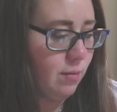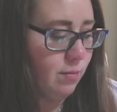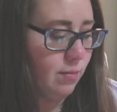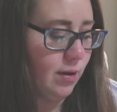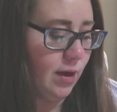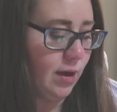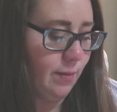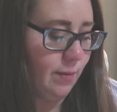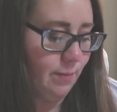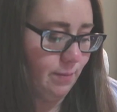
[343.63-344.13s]

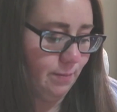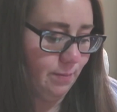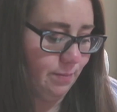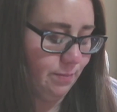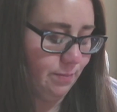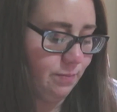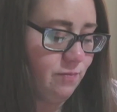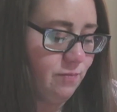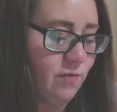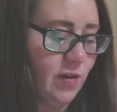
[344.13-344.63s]
My
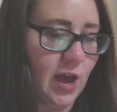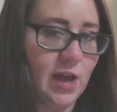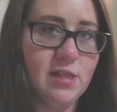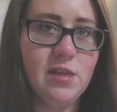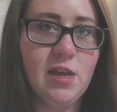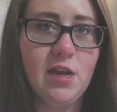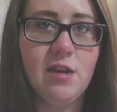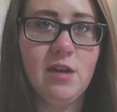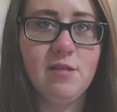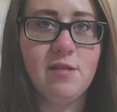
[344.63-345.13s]

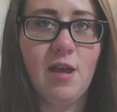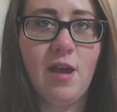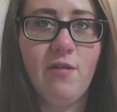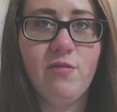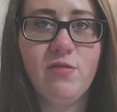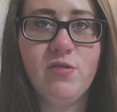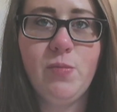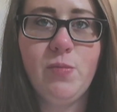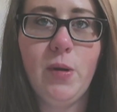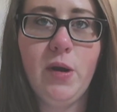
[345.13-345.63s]
fiance doesn't
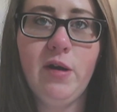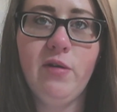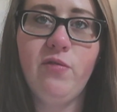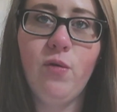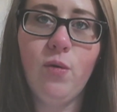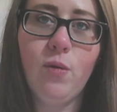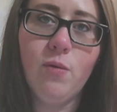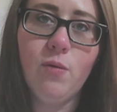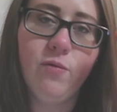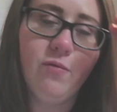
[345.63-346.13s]
have a
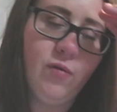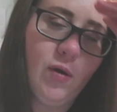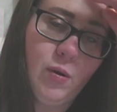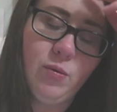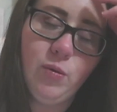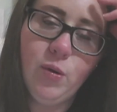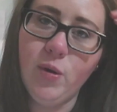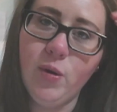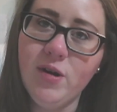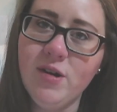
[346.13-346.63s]

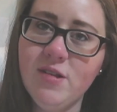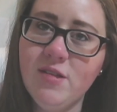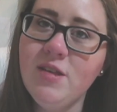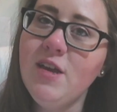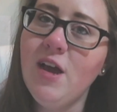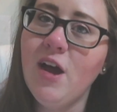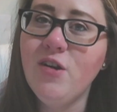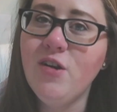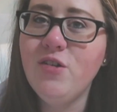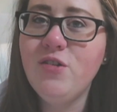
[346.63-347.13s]
smartphone nor does
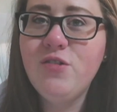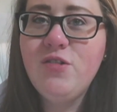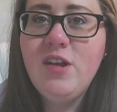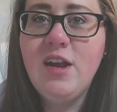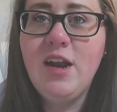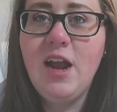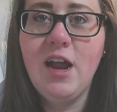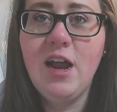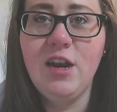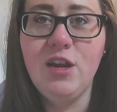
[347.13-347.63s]
he
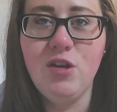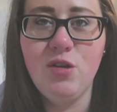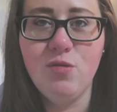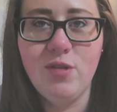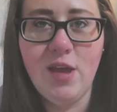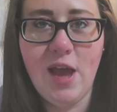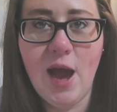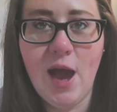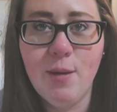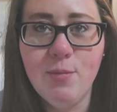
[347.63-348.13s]
understand how to
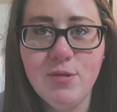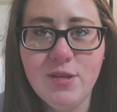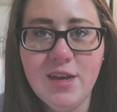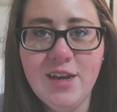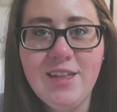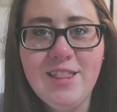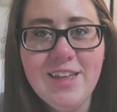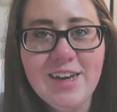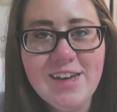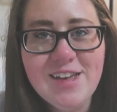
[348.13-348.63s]
use apps
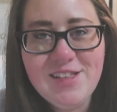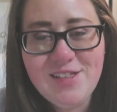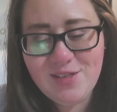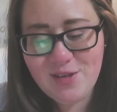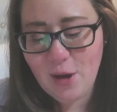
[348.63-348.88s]
like this.